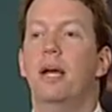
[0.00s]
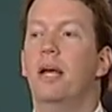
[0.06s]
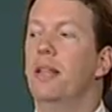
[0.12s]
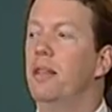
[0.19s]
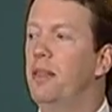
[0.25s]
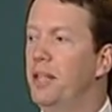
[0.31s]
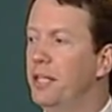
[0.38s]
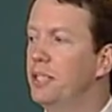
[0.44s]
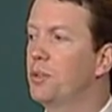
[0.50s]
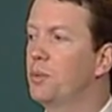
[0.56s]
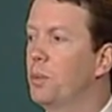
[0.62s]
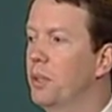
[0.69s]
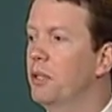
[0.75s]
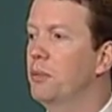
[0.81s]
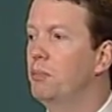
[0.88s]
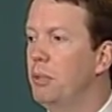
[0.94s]
This
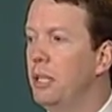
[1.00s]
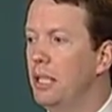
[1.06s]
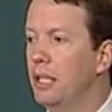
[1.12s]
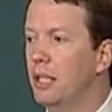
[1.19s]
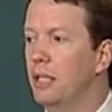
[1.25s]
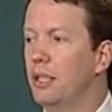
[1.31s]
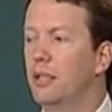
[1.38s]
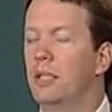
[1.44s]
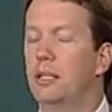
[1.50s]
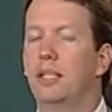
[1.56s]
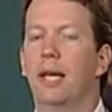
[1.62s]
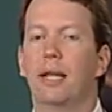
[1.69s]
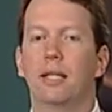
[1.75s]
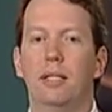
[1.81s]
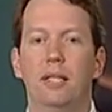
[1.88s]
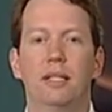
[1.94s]
will be the
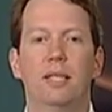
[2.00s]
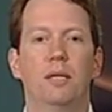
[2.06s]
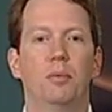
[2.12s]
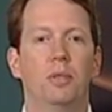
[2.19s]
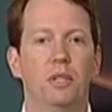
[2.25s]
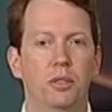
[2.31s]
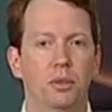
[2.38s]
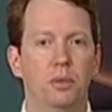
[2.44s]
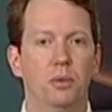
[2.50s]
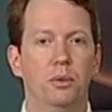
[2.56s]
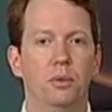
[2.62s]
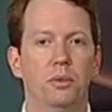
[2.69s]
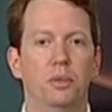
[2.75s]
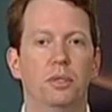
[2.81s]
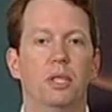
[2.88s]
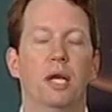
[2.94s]
technique that we
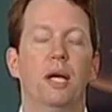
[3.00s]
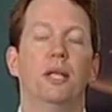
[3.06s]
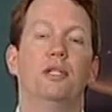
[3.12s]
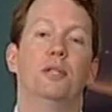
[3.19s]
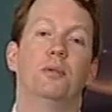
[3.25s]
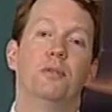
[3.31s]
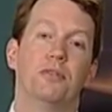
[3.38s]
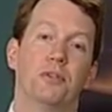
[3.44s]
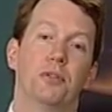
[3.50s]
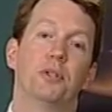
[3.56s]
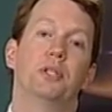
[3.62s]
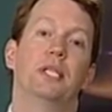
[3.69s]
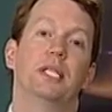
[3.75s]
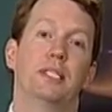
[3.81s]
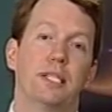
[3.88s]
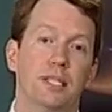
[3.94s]
use to infer
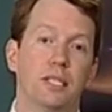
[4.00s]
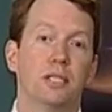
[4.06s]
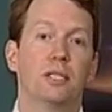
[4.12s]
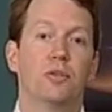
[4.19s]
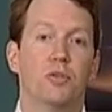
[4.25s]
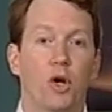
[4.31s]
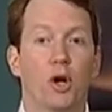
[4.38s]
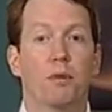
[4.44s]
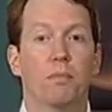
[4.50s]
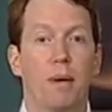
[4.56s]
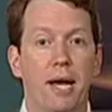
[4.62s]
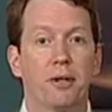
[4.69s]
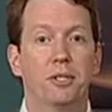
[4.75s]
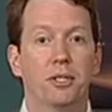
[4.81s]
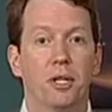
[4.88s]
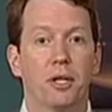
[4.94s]
the existence of dark
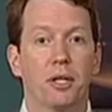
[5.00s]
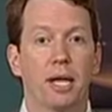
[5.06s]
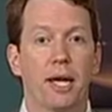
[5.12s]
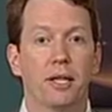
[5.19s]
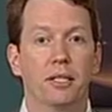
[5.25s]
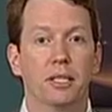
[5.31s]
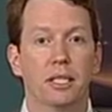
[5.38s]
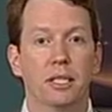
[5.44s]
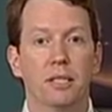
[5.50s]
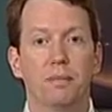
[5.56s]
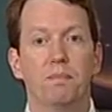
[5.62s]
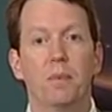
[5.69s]
matter and dark energy.